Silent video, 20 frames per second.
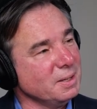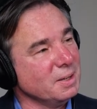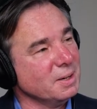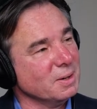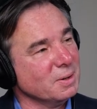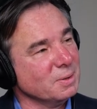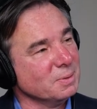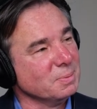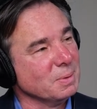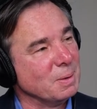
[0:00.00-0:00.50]
You
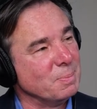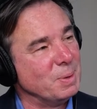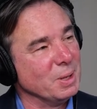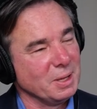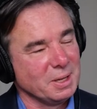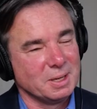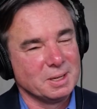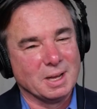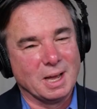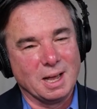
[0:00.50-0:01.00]
know, $1
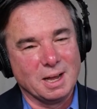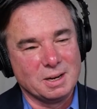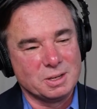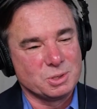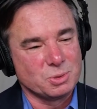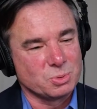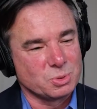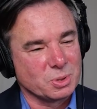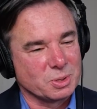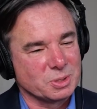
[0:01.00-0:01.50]
billion
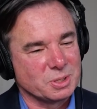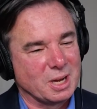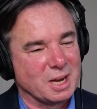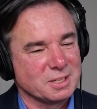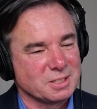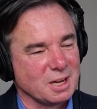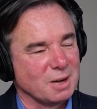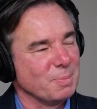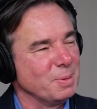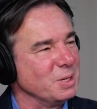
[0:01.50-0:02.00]
was our
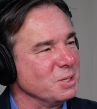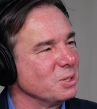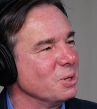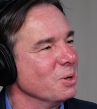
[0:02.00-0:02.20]
SaaS companies